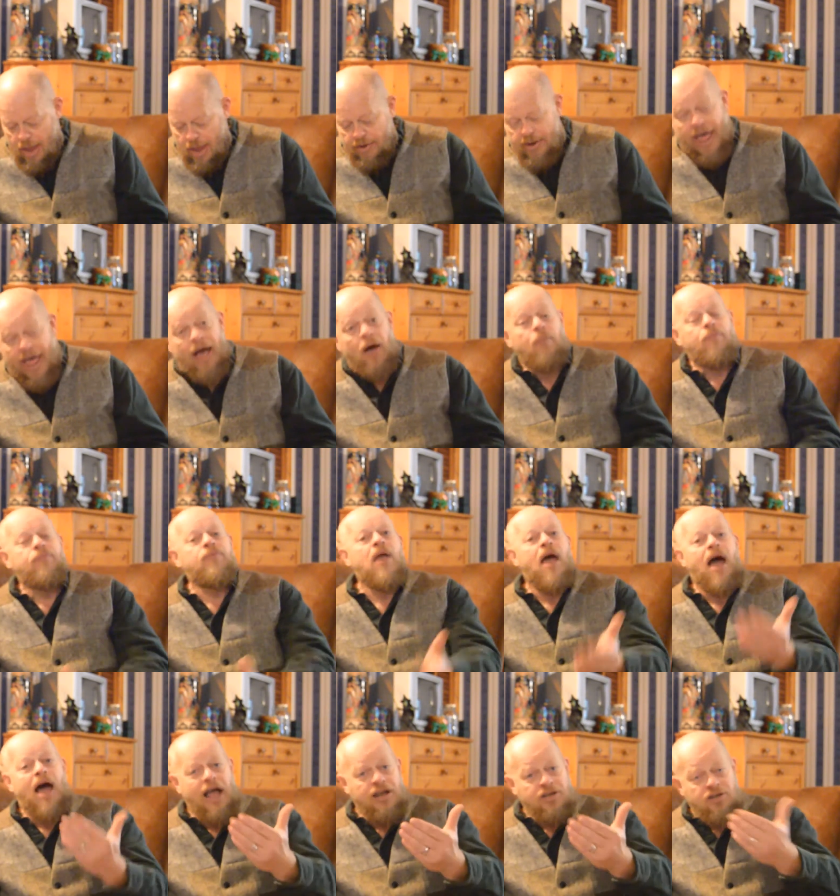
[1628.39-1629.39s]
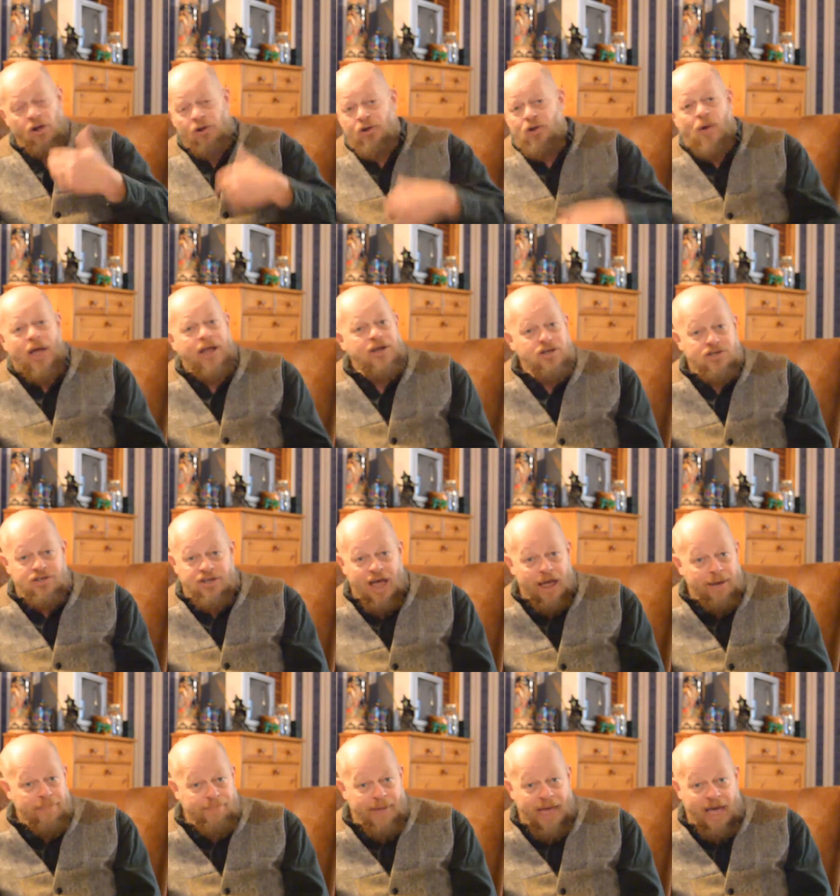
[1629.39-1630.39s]
Now, I told you I had just
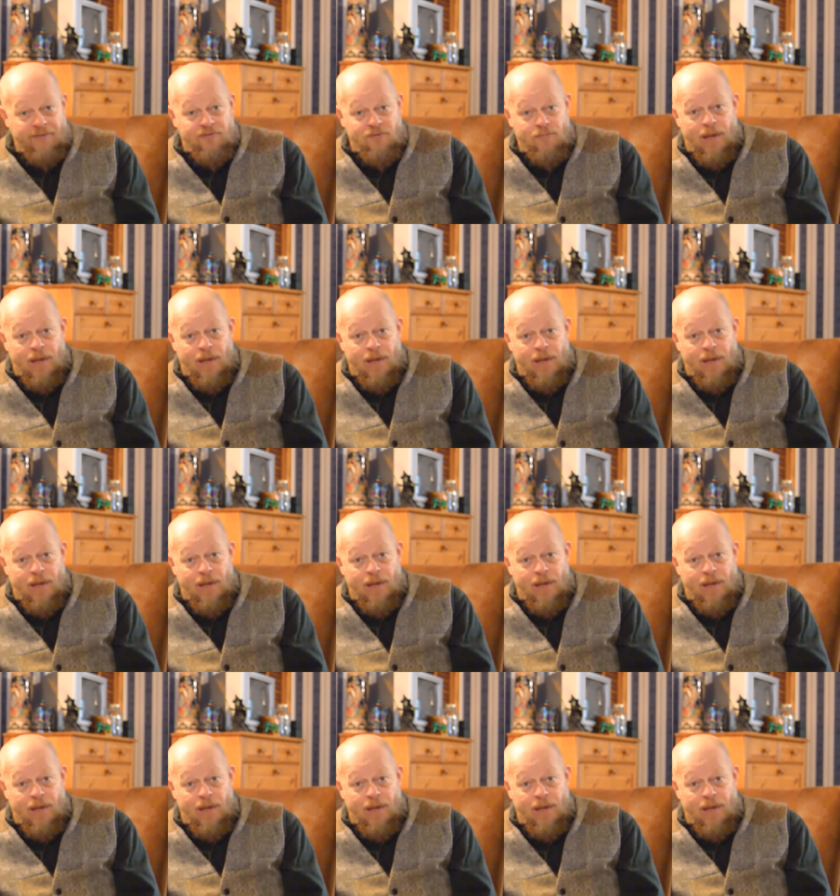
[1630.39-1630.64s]
gotten back from